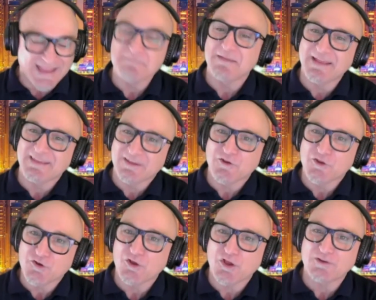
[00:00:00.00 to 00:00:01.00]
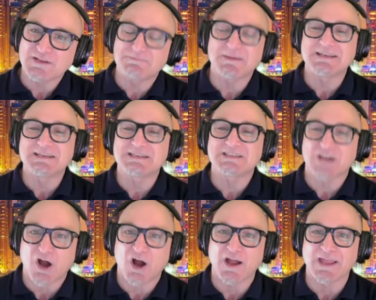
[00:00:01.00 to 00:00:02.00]
you're not going to spend
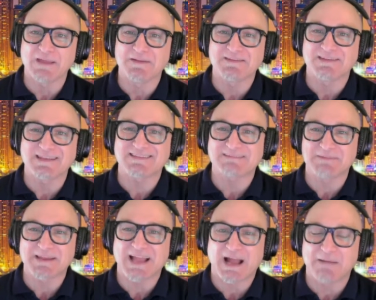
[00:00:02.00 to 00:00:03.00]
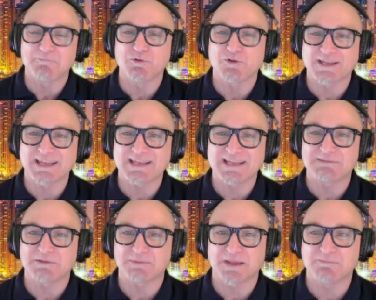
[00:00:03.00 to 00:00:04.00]
time just being humble or connecting
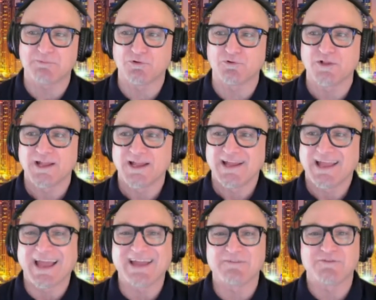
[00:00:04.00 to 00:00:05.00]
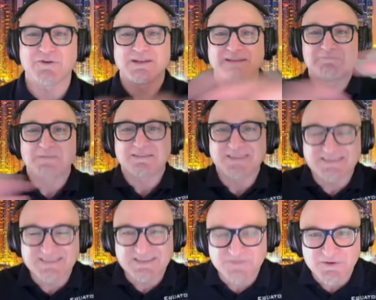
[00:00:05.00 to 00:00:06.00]
with people at a very
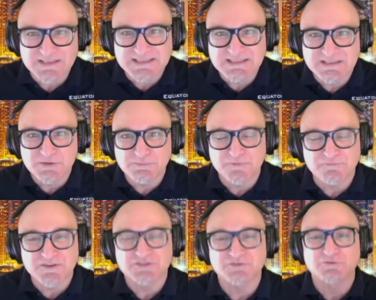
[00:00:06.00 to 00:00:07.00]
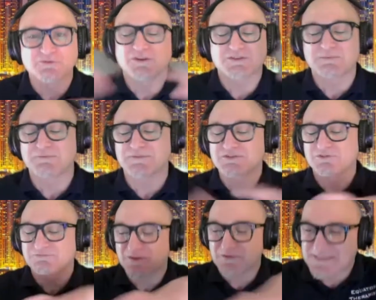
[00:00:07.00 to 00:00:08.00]
superficial, not
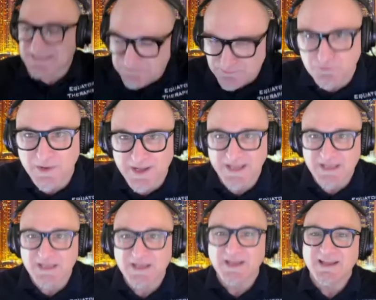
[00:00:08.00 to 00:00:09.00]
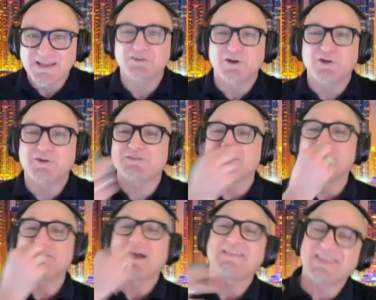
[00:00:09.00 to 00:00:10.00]
superficial, very simple way.
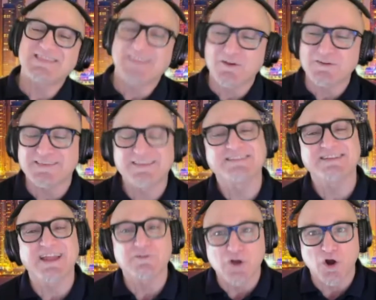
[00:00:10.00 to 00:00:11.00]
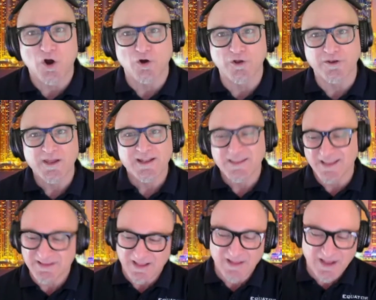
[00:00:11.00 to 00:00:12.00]
So I think those things are now gone.
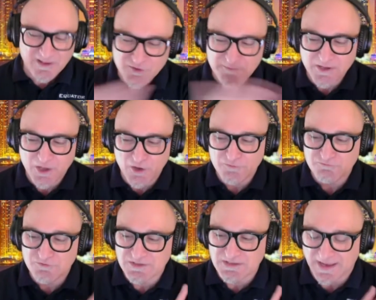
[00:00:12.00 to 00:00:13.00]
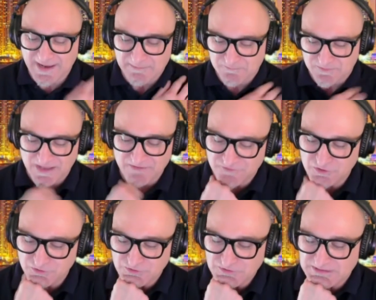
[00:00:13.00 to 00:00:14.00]
Like I my own
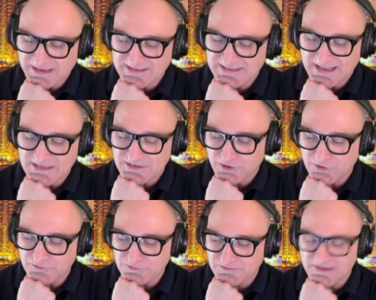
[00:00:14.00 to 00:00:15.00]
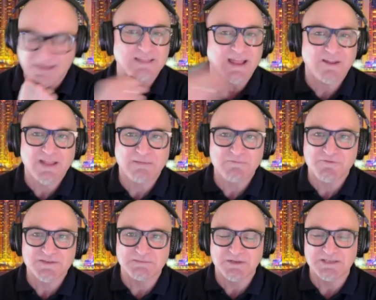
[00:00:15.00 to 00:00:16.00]
nephews and they don't come and
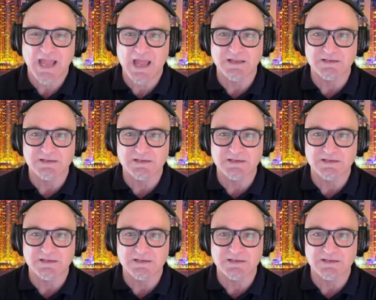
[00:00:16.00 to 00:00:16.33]
visit my dad,